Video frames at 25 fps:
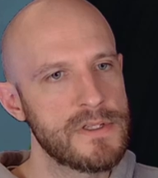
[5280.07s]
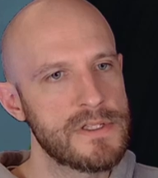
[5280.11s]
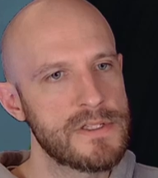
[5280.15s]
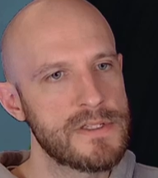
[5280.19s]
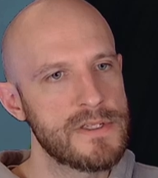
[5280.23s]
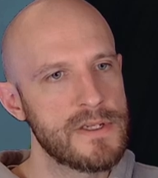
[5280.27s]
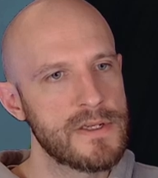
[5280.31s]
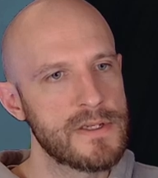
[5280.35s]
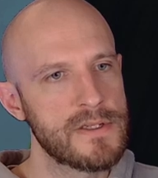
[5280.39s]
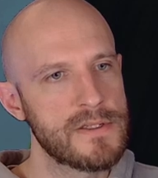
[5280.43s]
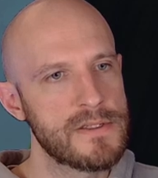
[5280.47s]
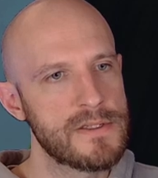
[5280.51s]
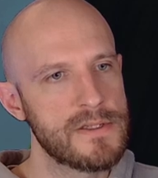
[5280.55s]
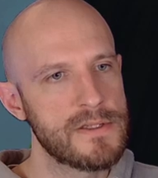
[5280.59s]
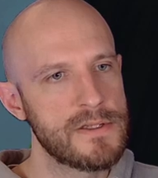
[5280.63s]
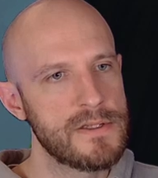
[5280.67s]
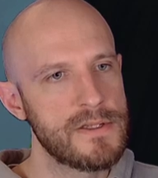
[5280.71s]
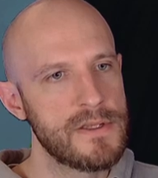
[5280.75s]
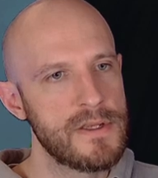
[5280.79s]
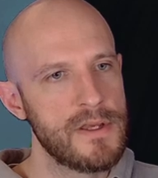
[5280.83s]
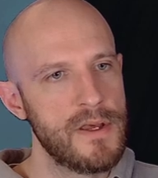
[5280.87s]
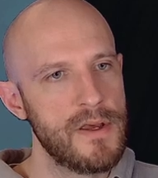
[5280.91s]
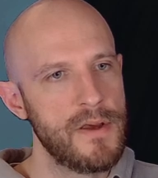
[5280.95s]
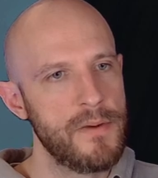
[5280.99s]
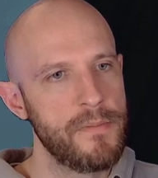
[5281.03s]
6.
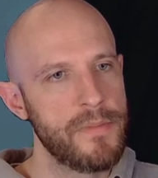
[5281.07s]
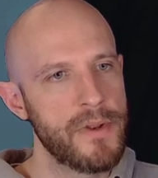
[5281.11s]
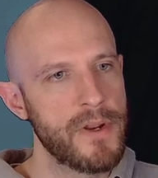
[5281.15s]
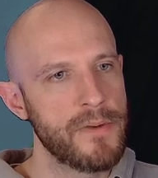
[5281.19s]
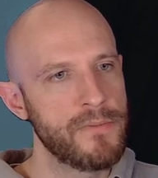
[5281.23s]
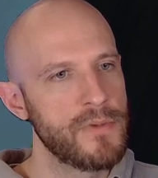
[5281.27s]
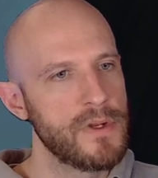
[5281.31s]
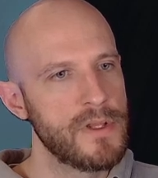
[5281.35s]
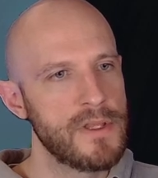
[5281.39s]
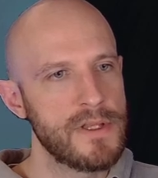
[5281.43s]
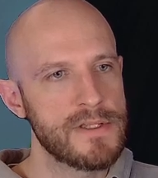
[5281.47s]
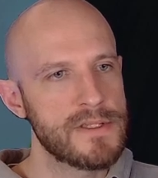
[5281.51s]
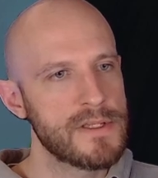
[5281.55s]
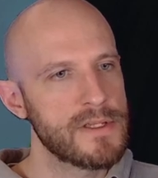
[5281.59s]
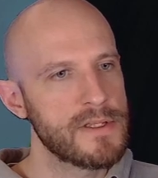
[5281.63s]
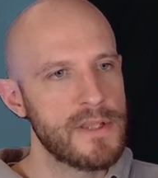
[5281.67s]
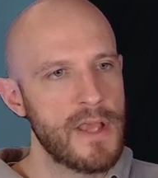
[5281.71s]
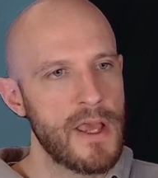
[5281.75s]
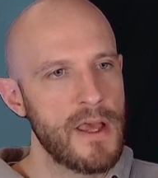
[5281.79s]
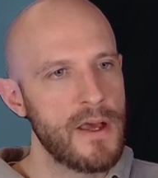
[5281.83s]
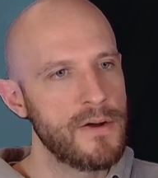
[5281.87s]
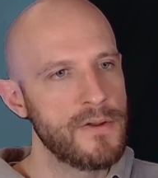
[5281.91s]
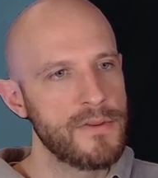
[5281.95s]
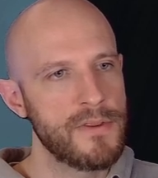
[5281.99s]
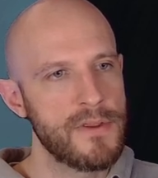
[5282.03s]
But I'm realizing
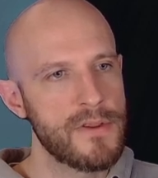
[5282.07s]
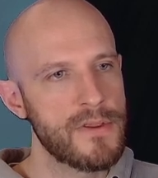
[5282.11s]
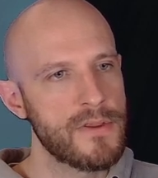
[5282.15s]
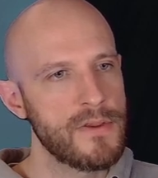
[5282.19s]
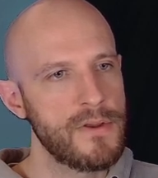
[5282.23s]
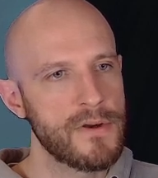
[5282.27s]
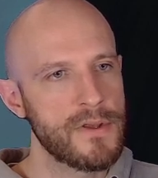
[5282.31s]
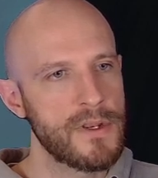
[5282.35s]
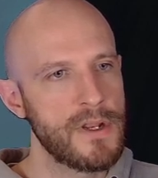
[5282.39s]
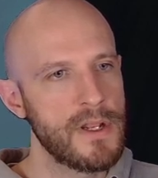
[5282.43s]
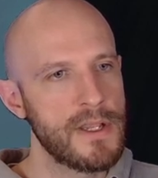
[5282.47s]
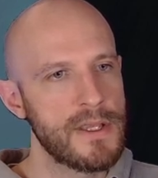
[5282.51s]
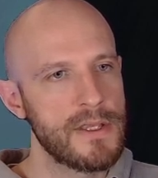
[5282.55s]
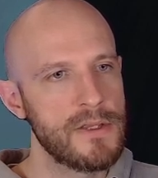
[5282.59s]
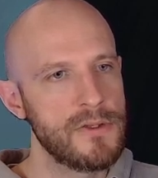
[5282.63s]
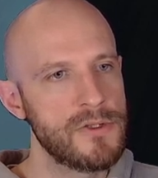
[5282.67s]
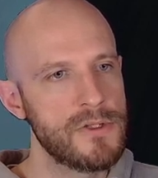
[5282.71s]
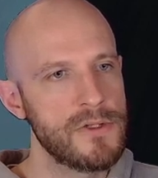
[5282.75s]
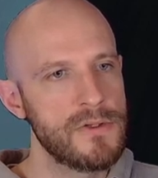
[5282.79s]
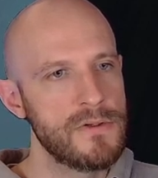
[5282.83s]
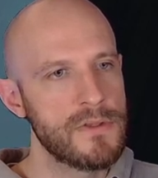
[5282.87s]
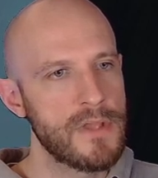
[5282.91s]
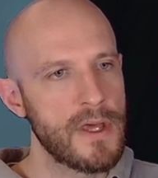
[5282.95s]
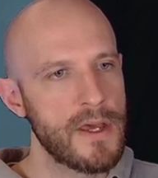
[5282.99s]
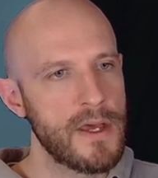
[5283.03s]
now that it's not going to let you
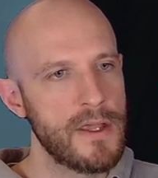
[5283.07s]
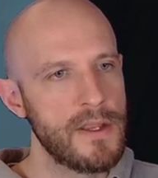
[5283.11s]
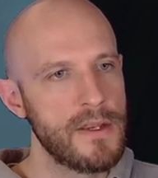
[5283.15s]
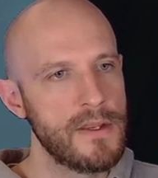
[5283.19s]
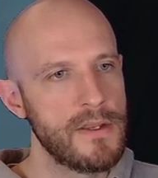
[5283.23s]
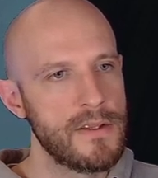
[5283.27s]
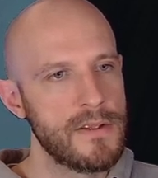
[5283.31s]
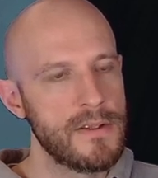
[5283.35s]
do that